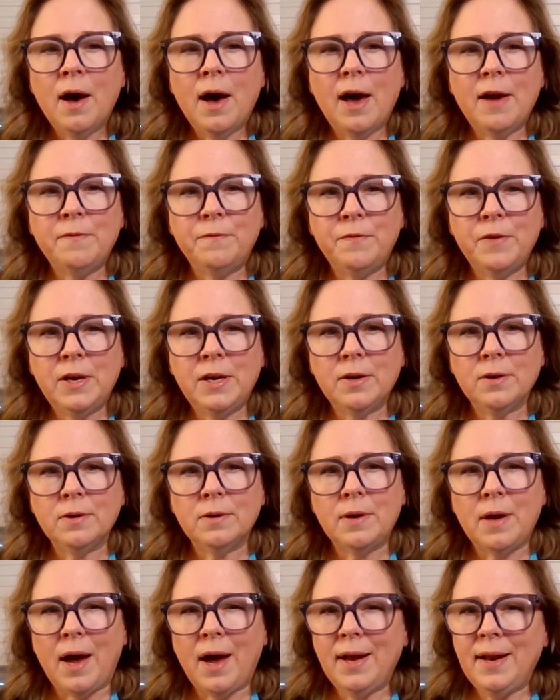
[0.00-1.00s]
I
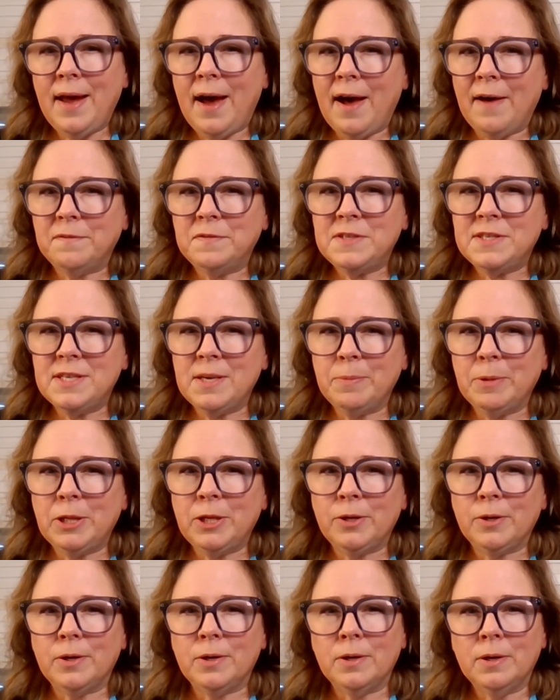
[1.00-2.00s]
figured I'd have
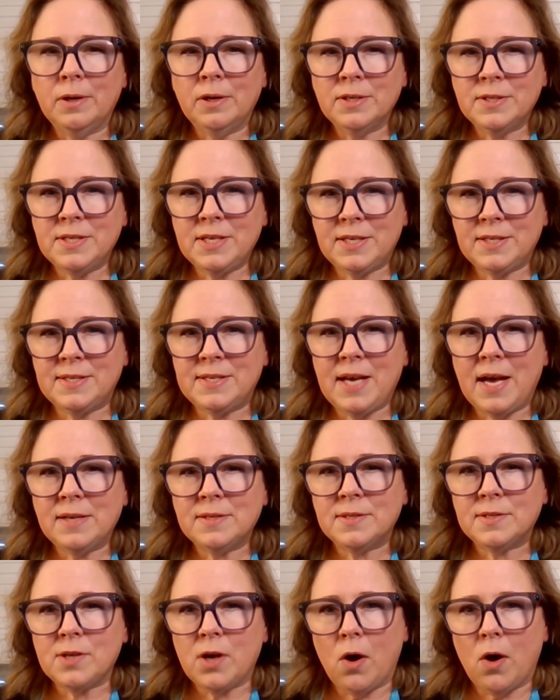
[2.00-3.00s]
similar
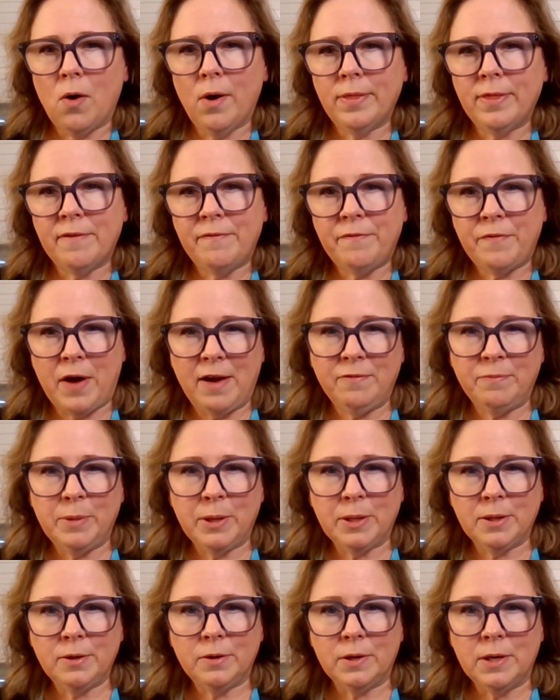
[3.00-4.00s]
success on the 5
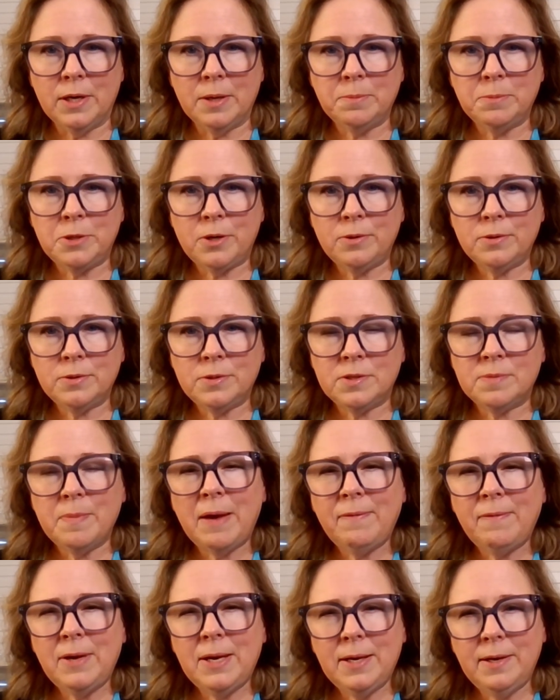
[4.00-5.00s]
milligram dose,
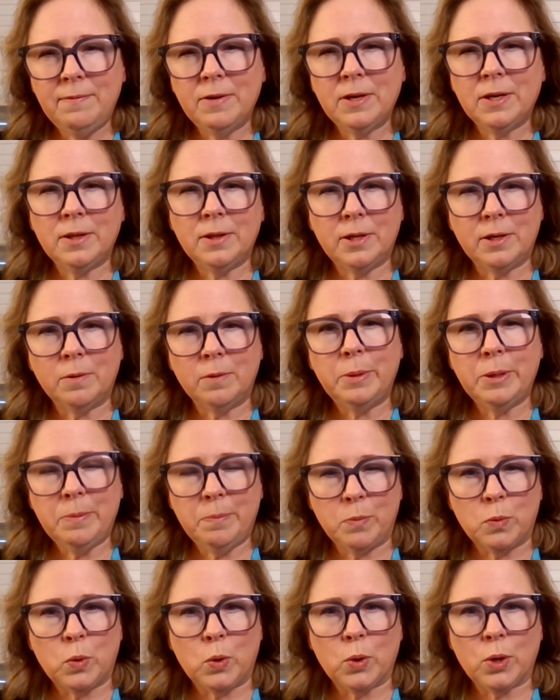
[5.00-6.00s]
maybe even a little bit
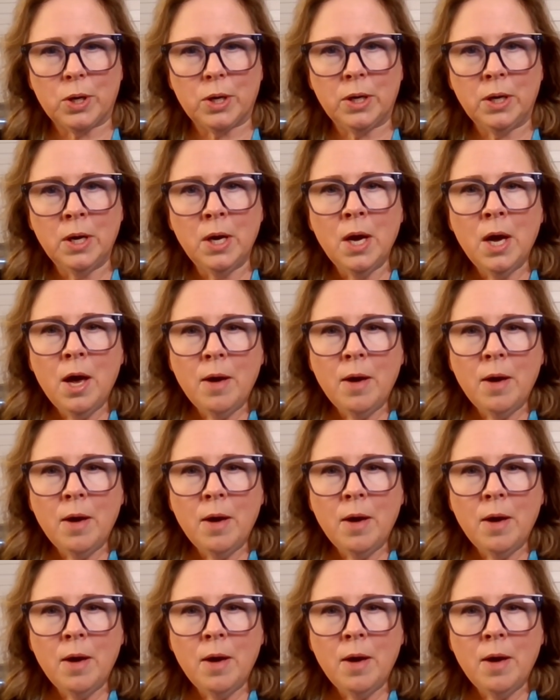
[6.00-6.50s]
more.